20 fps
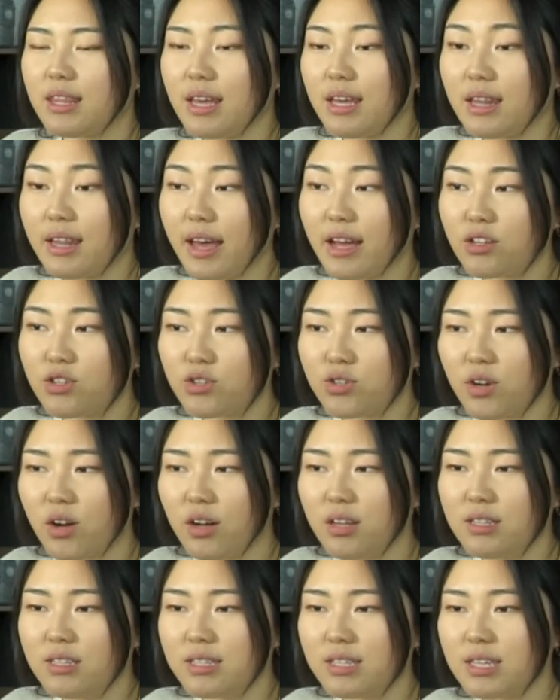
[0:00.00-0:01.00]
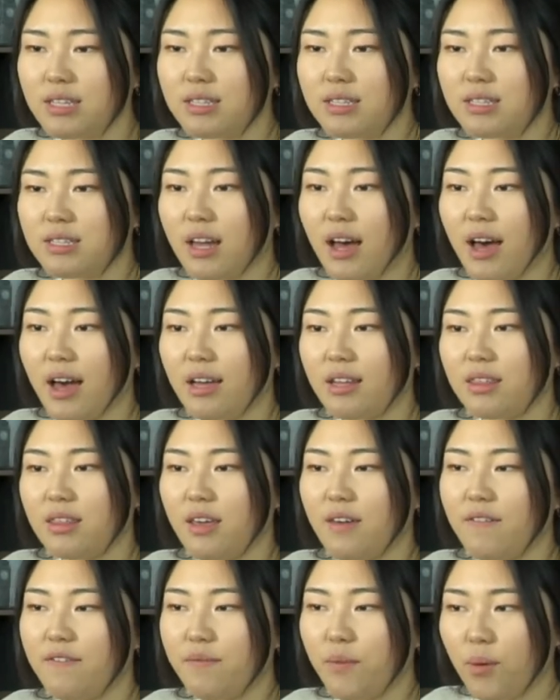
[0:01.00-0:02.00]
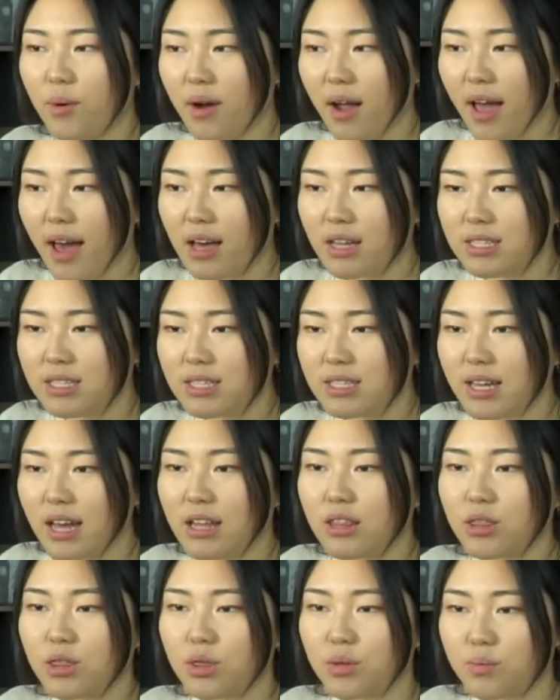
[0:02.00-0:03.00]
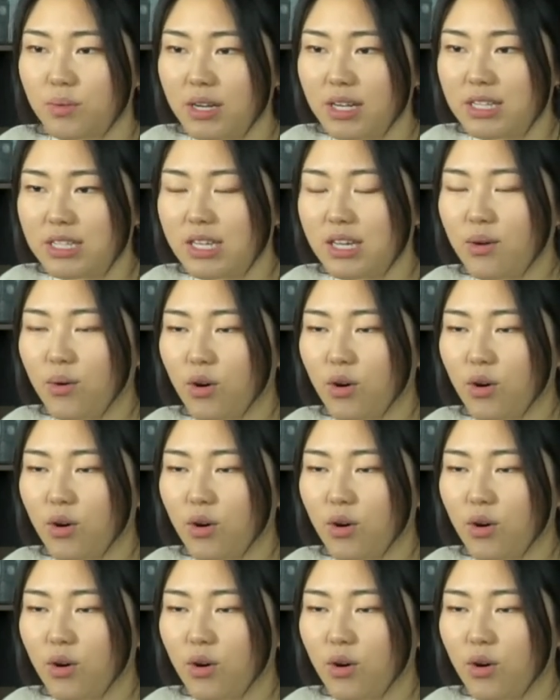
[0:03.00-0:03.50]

the electrons inside the 4s and 3d